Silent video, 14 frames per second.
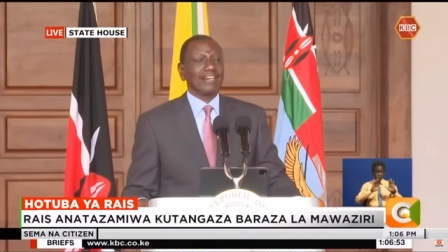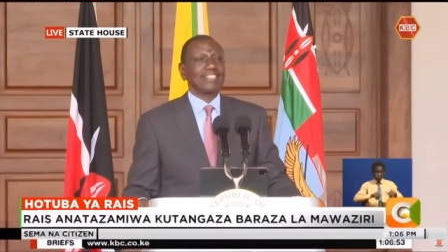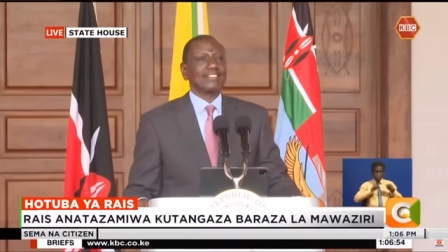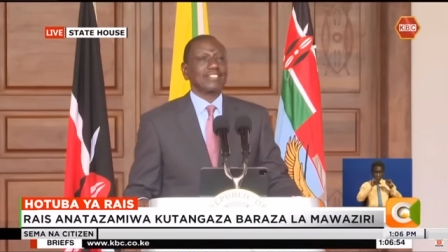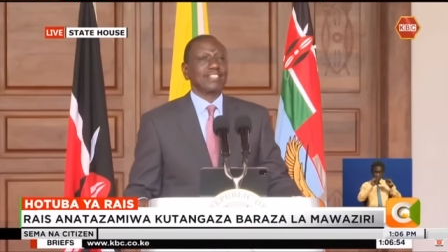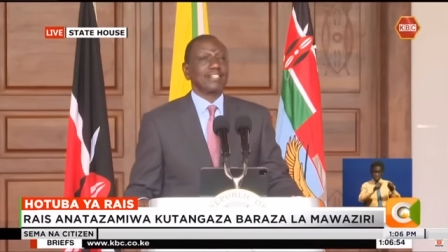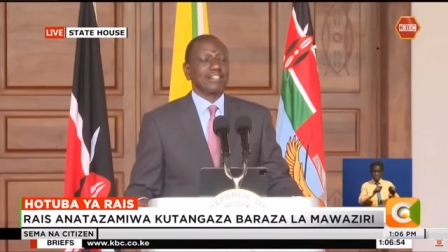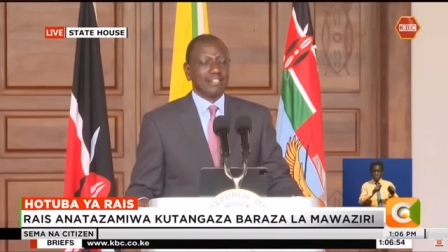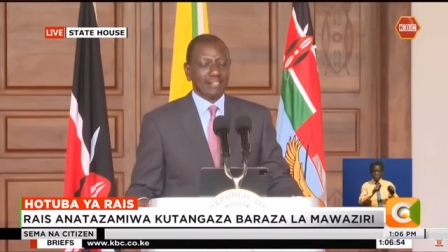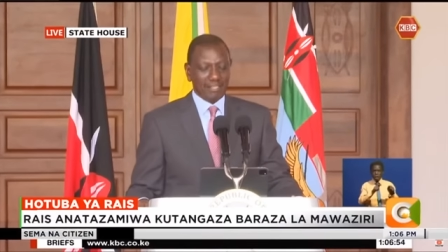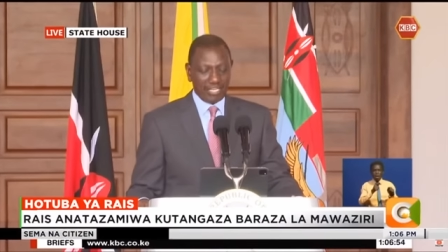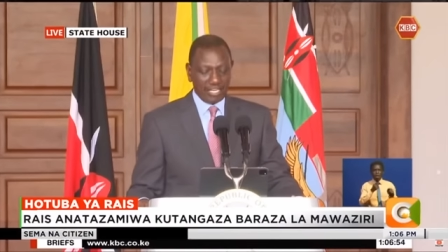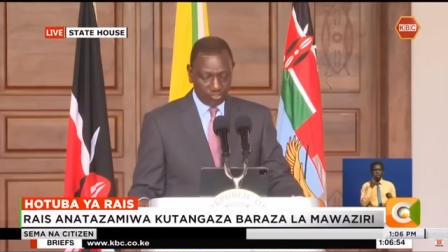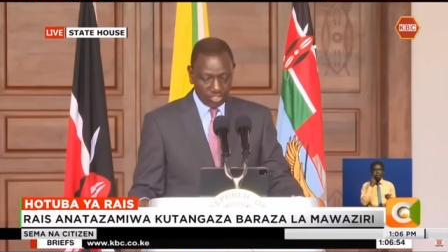Said
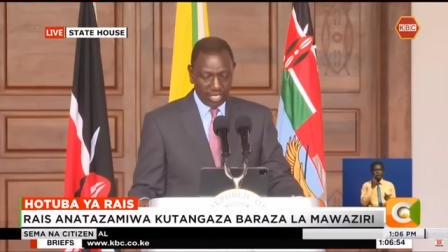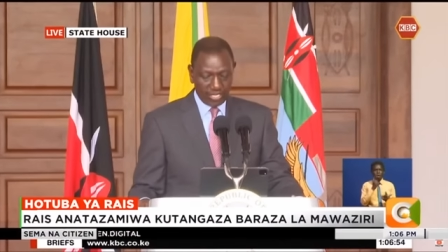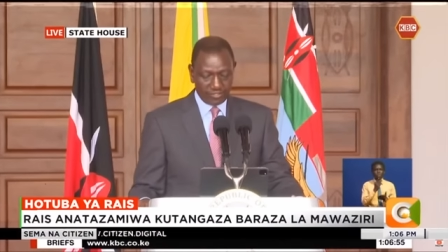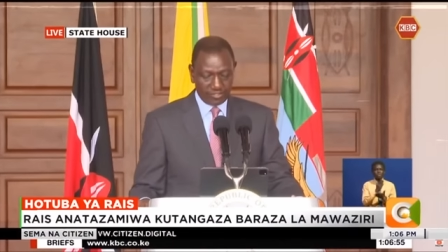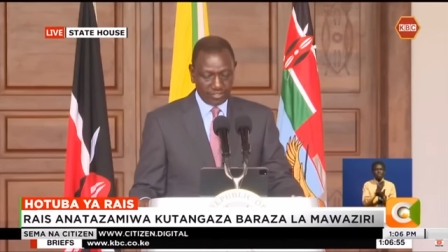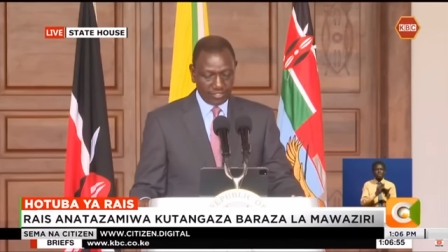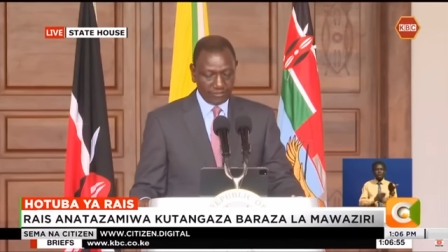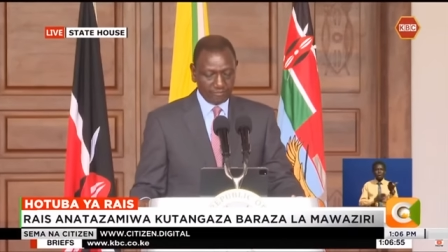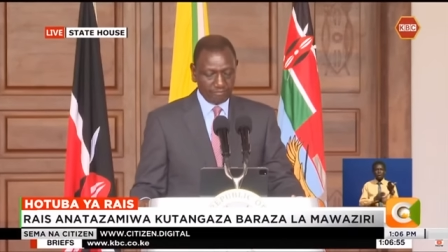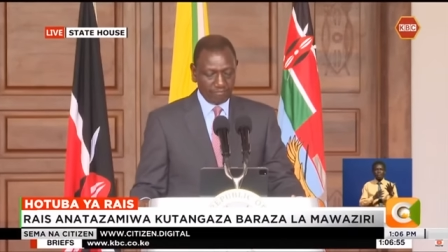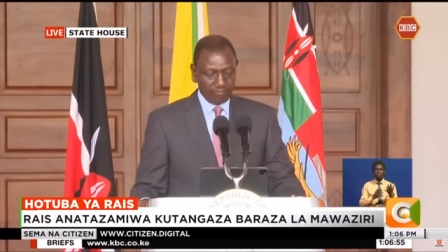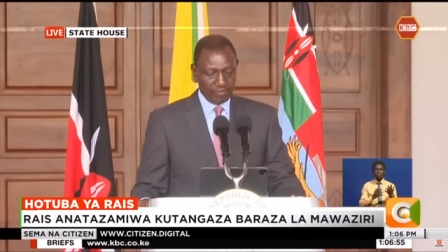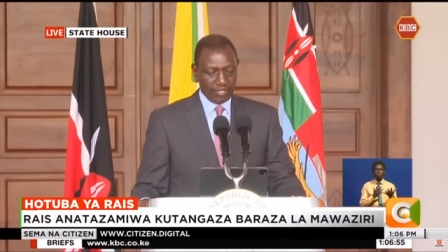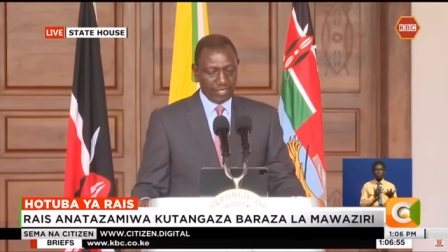crisis is the fault
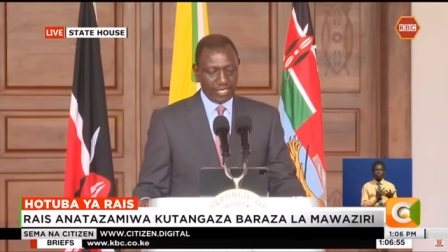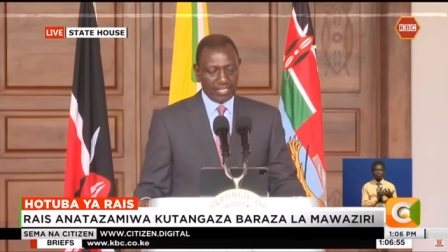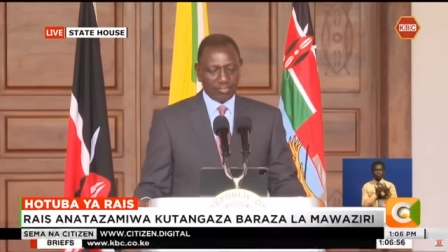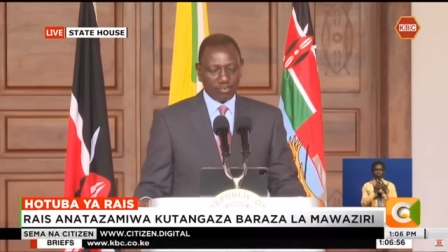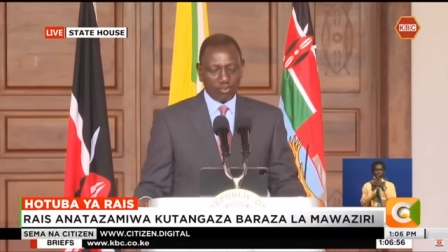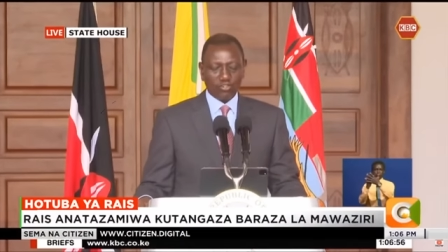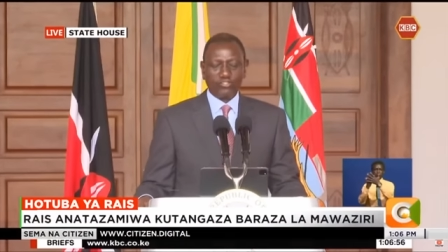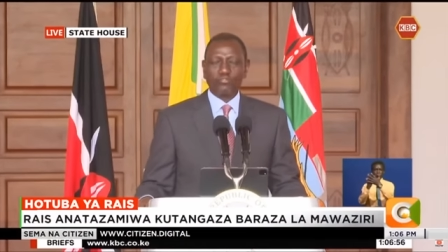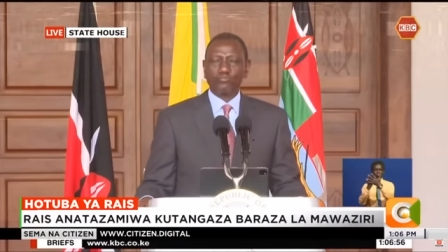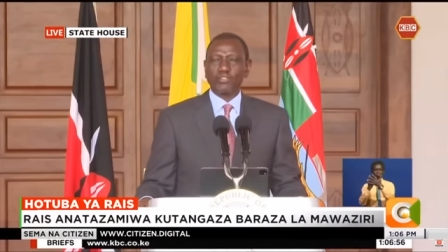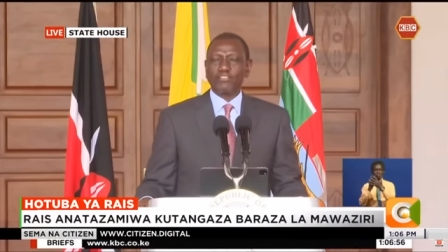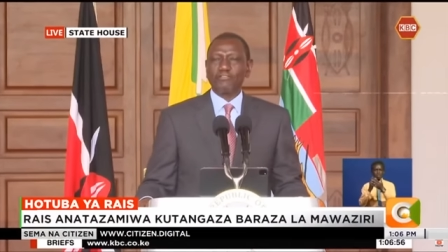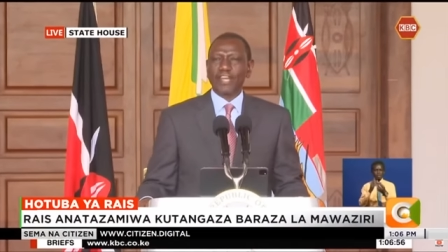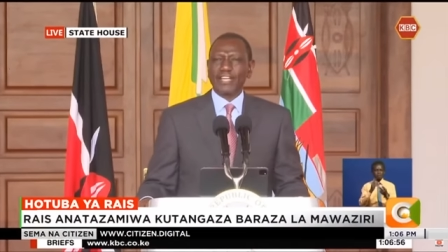of Ruto and
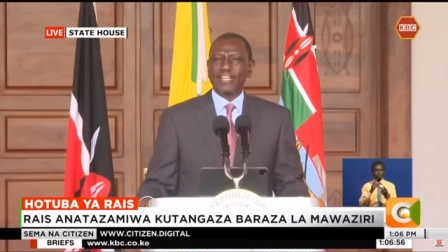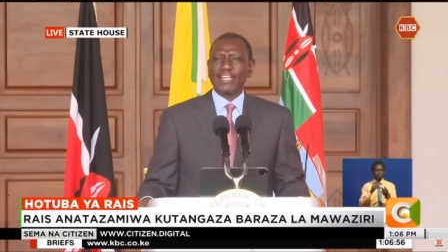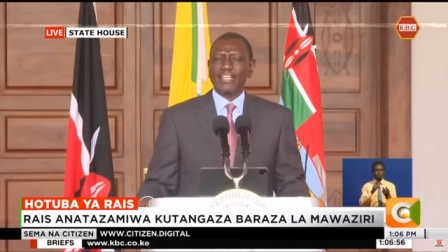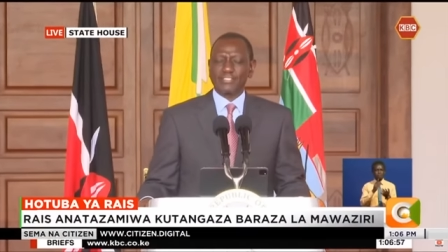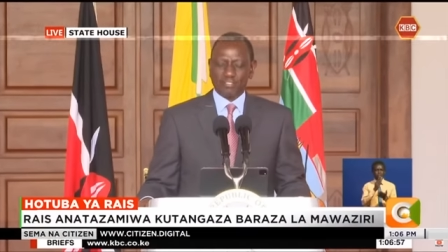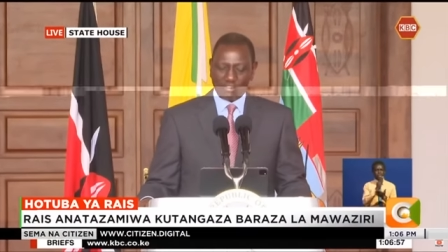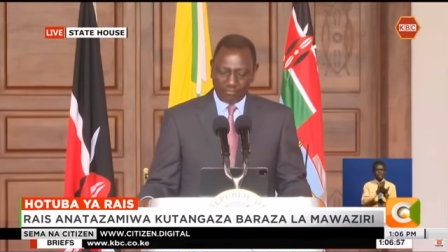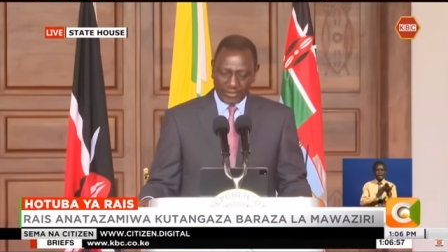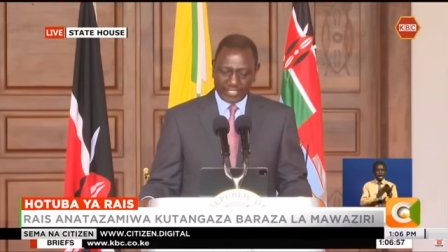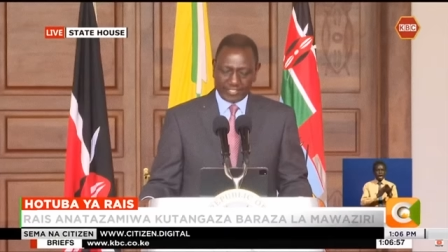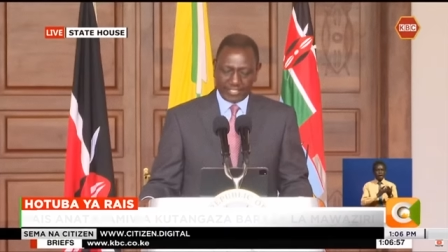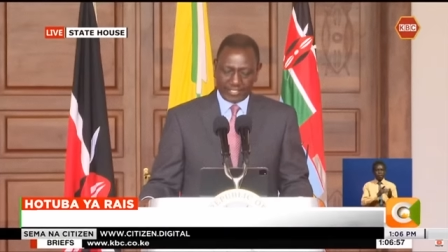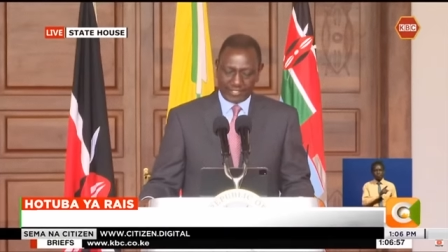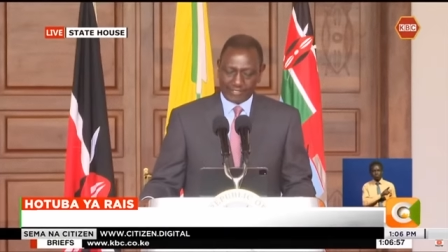Kenya's political
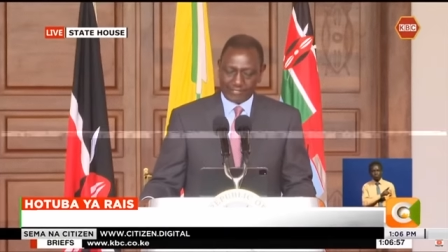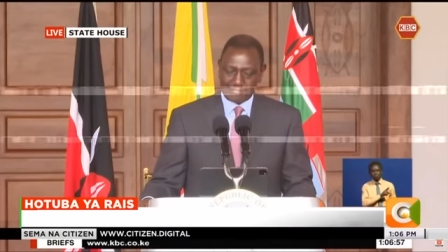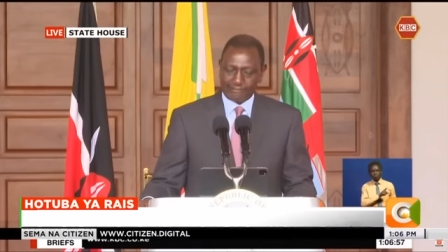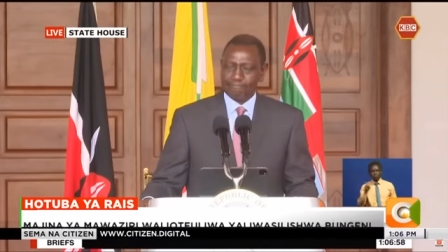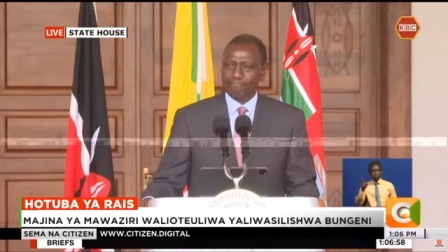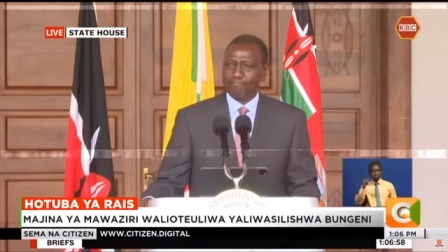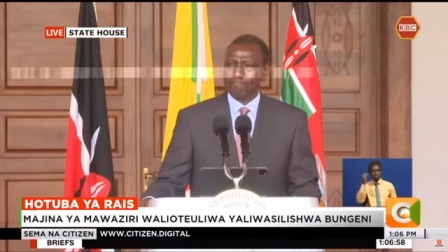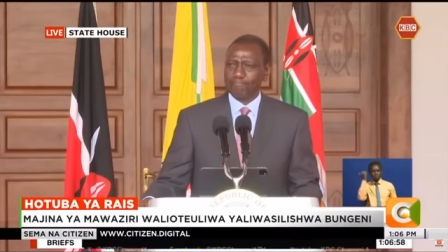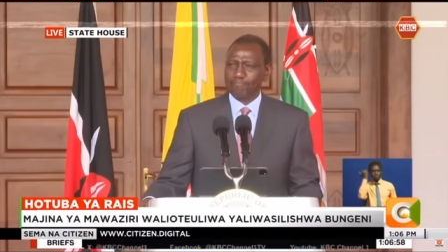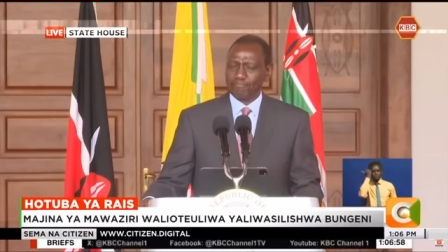establishment,